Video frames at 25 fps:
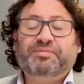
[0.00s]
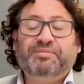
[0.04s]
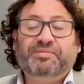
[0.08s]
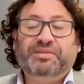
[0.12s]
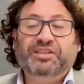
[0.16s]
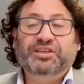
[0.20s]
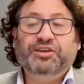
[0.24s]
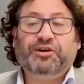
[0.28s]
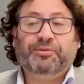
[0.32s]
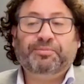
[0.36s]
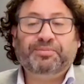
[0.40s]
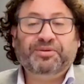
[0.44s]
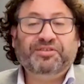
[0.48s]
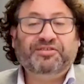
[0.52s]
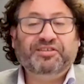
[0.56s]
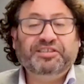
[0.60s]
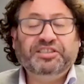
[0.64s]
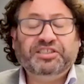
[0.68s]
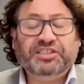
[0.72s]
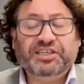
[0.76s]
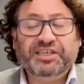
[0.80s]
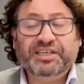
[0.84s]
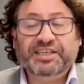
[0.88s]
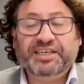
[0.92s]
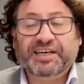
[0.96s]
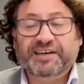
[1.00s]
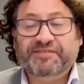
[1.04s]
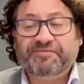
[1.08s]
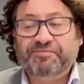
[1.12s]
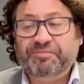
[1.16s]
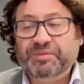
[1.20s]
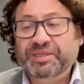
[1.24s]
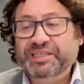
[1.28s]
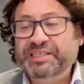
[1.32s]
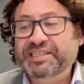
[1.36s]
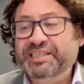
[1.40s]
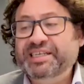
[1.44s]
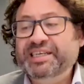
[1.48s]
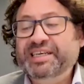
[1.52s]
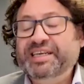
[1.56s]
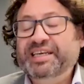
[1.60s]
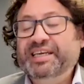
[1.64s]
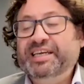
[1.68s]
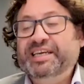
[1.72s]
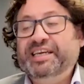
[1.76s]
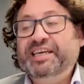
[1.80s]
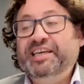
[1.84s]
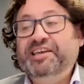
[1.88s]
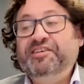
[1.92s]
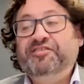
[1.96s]
The opposition government
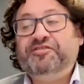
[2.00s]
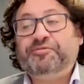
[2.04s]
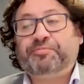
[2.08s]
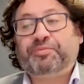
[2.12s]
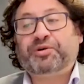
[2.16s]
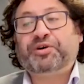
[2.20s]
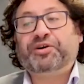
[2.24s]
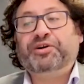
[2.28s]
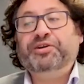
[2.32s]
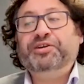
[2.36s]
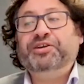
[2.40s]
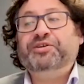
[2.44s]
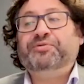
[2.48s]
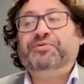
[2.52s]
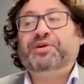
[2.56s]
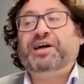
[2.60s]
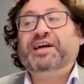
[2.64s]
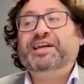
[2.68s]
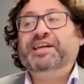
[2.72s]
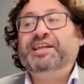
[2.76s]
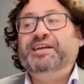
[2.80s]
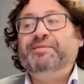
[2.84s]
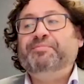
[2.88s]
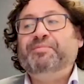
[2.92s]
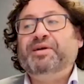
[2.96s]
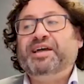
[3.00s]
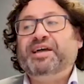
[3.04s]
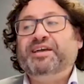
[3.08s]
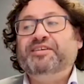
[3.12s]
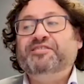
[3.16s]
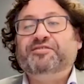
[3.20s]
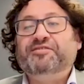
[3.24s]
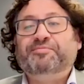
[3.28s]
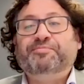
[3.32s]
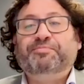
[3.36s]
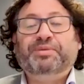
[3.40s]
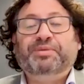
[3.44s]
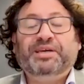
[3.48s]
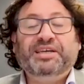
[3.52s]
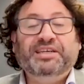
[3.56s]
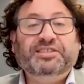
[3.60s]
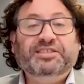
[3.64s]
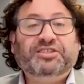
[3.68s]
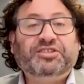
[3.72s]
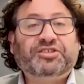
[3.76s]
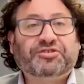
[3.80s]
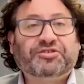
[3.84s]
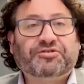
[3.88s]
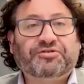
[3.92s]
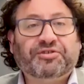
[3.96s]
is pro-uranium, has been
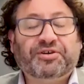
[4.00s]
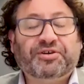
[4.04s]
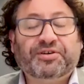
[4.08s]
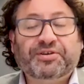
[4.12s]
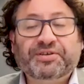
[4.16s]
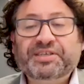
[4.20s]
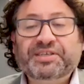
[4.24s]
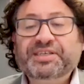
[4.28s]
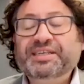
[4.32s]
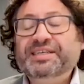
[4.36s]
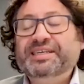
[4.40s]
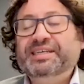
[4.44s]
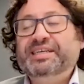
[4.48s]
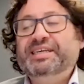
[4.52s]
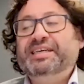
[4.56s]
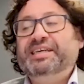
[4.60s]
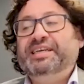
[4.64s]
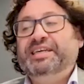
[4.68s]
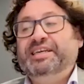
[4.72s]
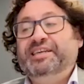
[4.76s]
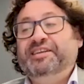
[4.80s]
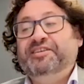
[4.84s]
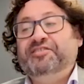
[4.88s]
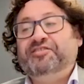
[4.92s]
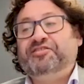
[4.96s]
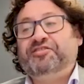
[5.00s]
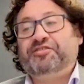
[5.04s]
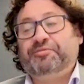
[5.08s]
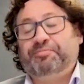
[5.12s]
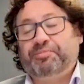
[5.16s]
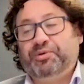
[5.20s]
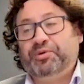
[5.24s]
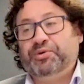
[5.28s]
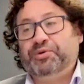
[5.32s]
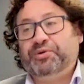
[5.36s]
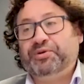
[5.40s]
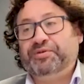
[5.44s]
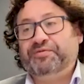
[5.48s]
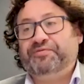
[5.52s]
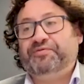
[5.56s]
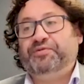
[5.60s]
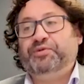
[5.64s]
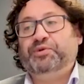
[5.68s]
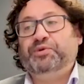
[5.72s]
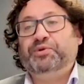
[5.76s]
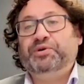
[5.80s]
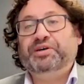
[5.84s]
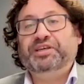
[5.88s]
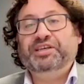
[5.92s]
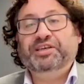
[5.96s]
strong in its support
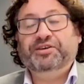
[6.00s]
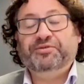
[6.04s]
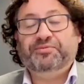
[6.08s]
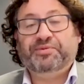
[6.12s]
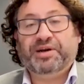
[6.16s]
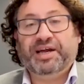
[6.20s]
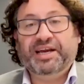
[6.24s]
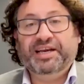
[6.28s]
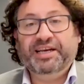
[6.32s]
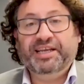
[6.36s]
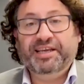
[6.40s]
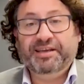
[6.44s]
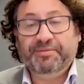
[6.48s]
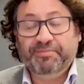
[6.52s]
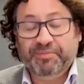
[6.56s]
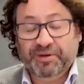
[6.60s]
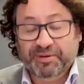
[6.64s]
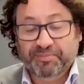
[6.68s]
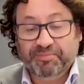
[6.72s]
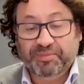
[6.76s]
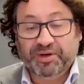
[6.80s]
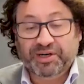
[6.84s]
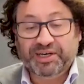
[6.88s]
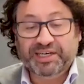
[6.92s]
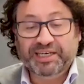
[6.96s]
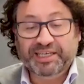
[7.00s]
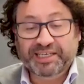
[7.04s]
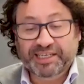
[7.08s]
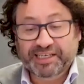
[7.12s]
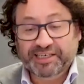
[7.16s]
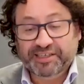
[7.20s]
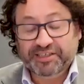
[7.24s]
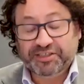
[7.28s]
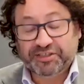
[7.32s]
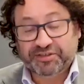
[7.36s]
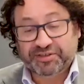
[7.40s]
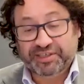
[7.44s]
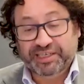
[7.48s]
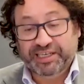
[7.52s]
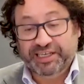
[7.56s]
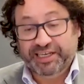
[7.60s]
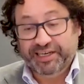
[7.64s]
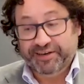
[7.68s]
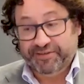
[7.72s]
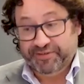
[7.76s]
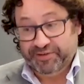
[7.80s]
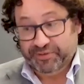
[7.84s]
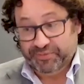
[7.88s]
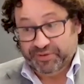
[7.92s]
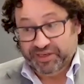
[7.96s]
for a uranium mining industry
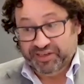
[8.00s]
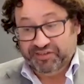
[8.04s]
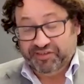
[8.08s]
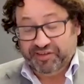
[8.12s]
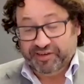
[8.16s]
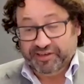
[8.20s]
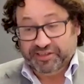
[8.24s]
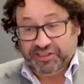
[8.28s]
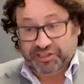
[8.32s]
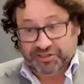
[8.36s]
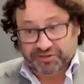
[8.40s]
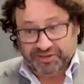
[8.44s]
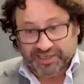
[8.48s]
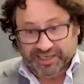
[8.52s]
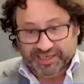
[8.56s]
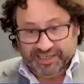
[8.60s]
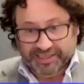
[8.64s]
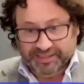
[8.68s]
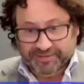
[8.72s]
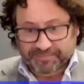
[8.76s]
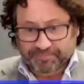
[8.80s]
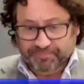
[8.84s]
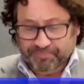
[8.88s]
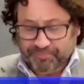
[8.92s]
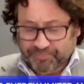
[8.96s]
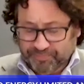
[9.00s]
here in Western Australia.